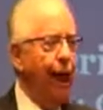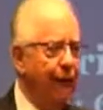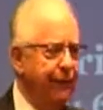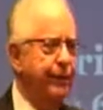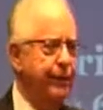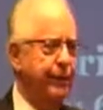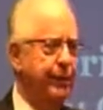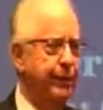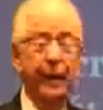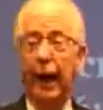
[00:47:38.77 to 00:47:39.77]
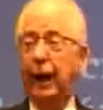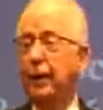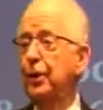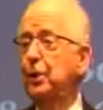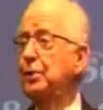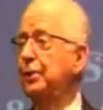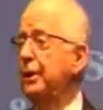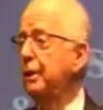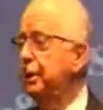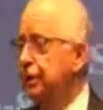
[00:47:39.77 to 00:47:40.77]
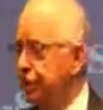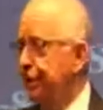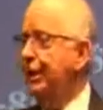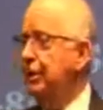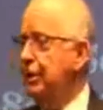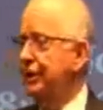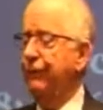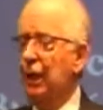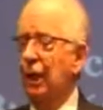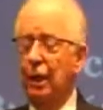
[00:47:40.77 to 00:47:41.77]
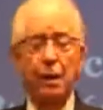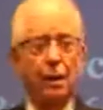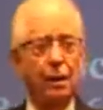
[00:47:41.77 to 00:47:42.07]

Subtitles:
of Israel and those that are the saints of God,